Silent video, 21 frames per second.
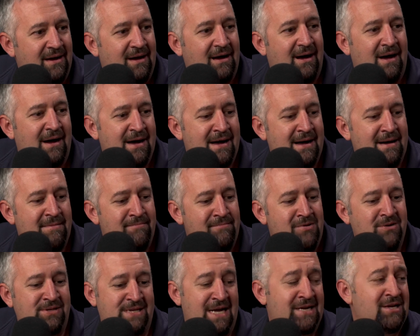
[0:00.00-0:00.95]

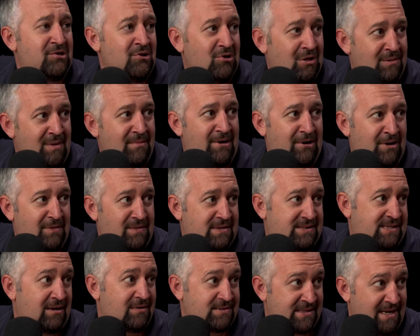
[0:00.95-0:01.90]
you tend to do a little bit better on the
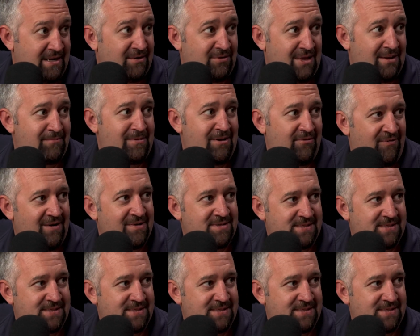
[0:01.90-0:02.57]
sales end. Would that be a fair